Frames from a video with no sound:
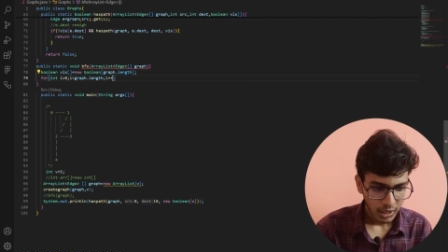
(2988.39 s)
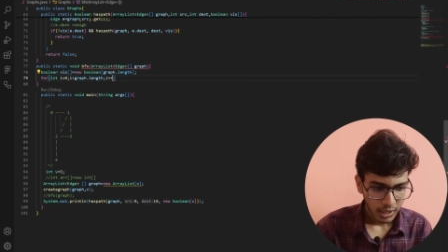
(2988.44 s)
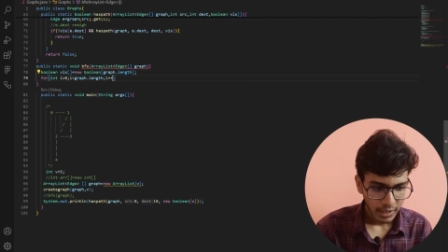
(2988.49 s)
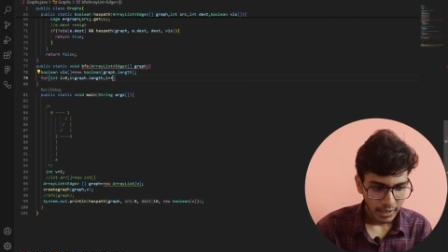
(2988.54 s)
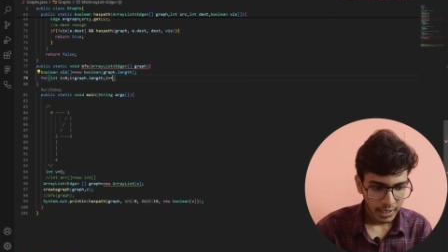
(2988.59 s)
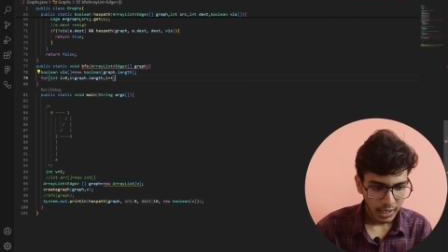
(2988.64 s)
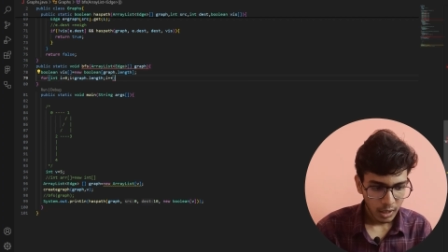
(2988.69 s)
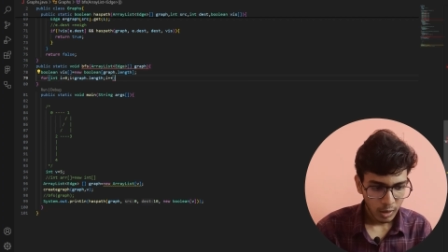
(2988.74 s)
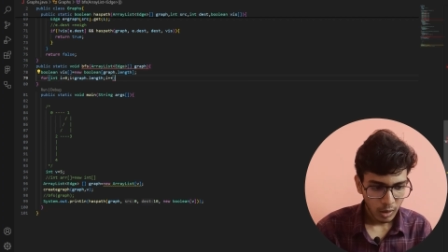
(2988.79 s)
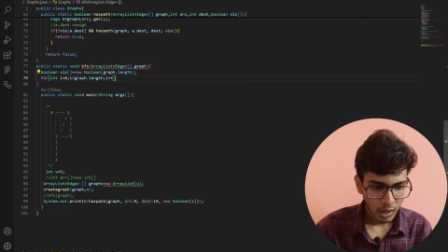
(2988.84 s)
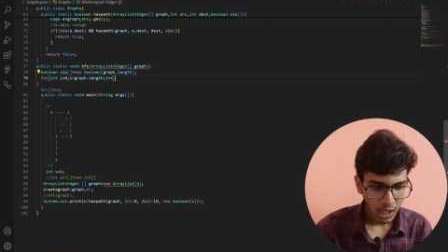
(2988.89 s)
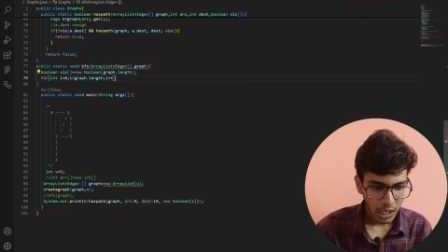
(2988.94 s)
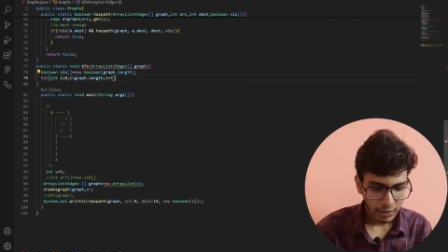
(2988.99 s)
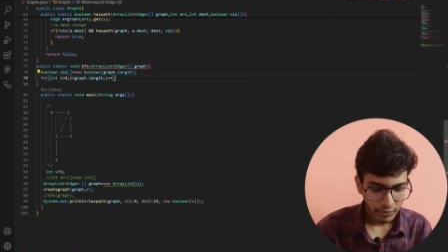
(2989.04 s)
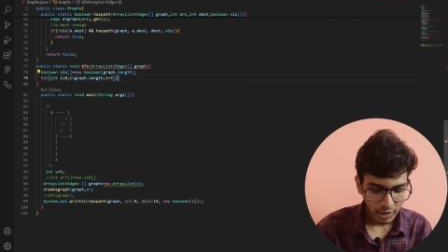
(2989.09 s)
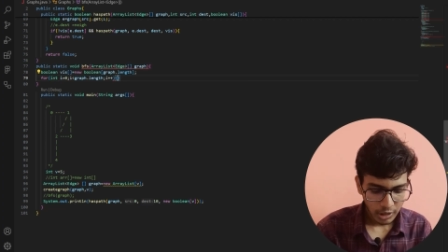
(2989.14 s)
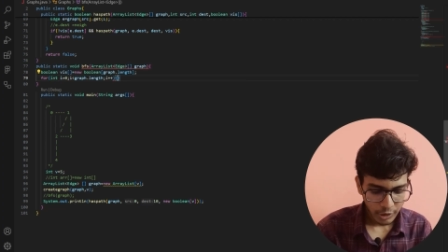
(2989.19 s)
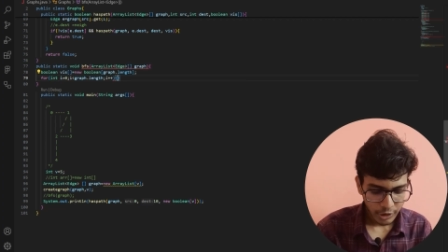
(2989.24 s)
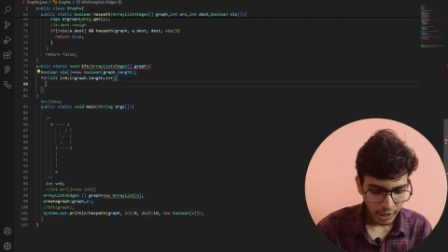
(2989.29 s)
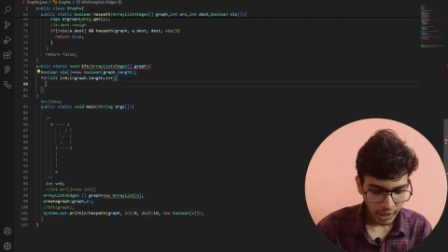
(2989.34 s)
now I
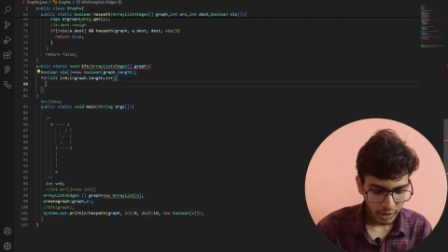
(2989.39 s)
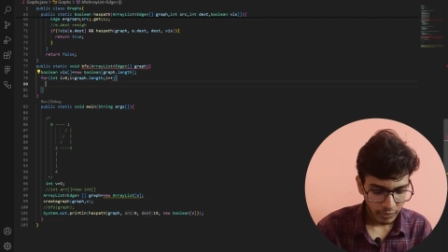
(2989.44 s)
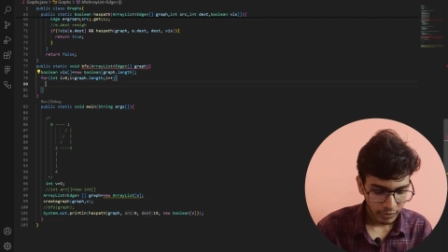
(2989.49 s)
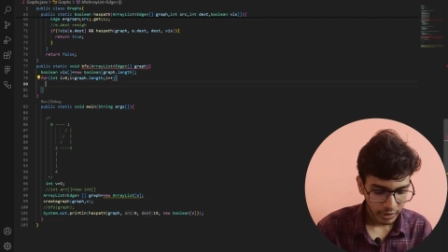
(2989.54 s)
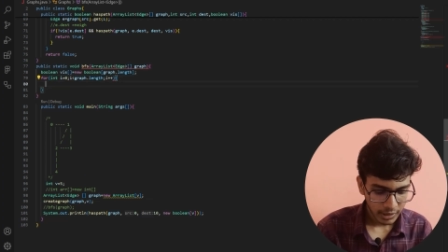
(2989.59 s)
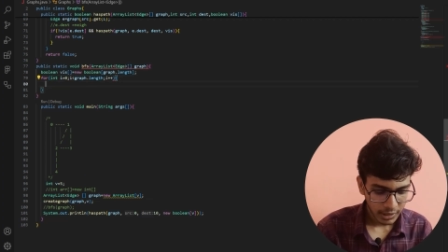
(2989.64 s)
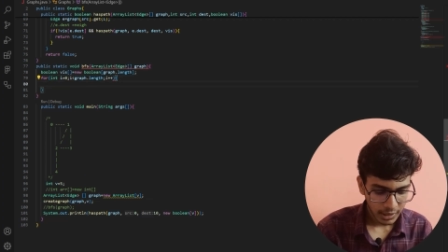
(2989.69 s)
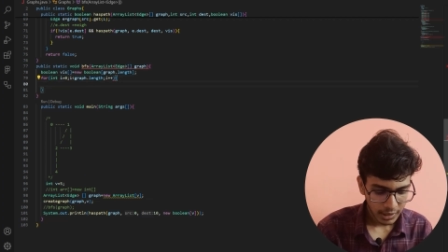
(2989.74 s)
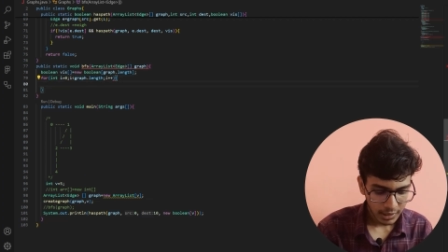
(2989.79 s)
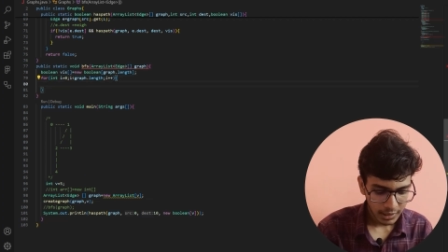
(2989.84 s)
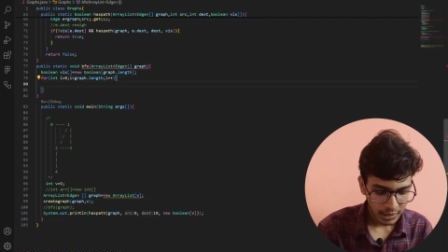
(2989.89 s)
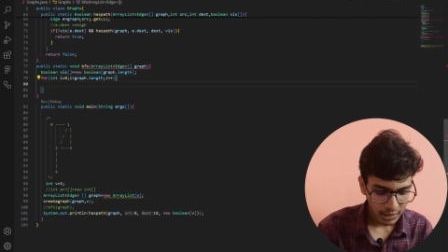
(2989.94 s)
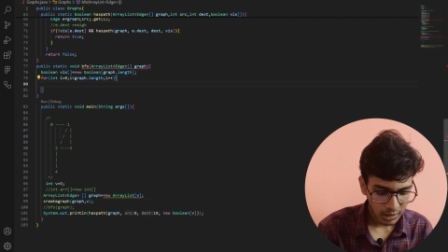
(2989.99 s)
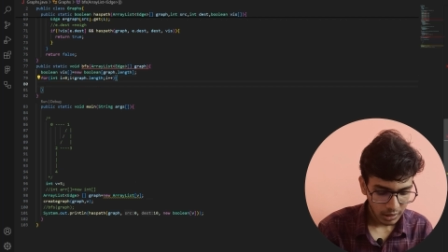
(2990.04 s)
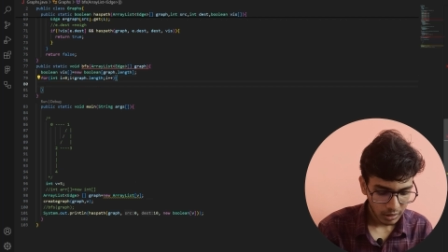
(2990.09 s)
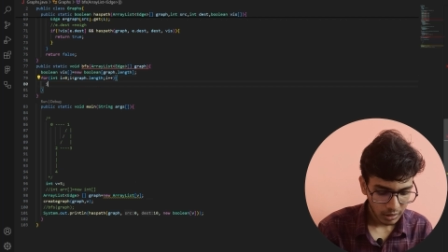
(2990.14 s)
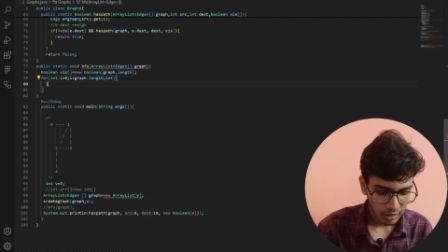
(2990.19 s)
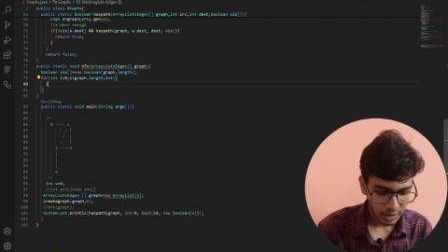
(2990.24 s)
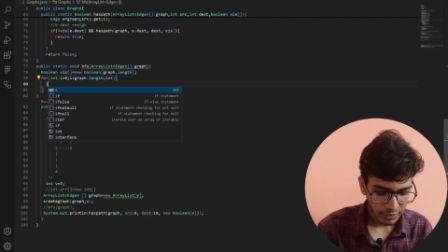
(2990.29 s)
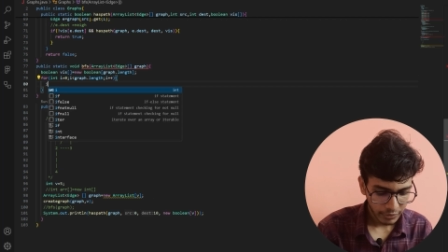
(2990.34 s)
will check
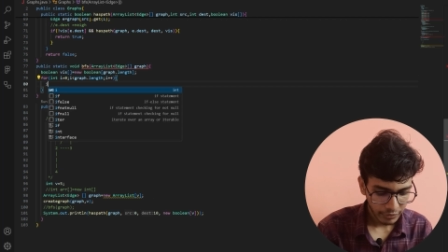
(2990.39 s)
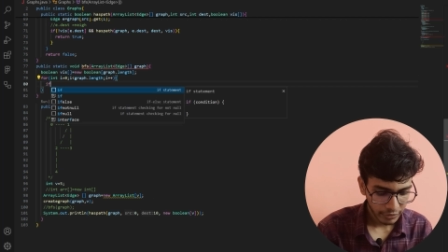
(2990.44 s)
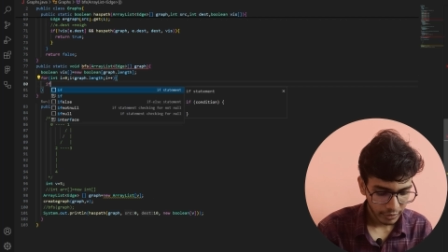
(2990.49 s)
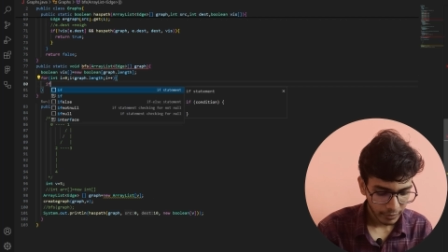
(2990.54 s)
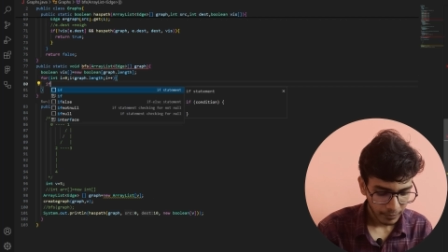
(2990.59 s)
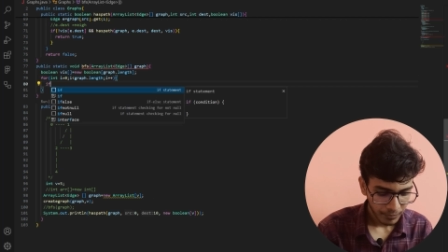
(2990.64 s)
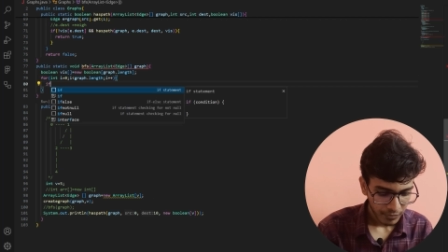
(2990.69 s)
whether if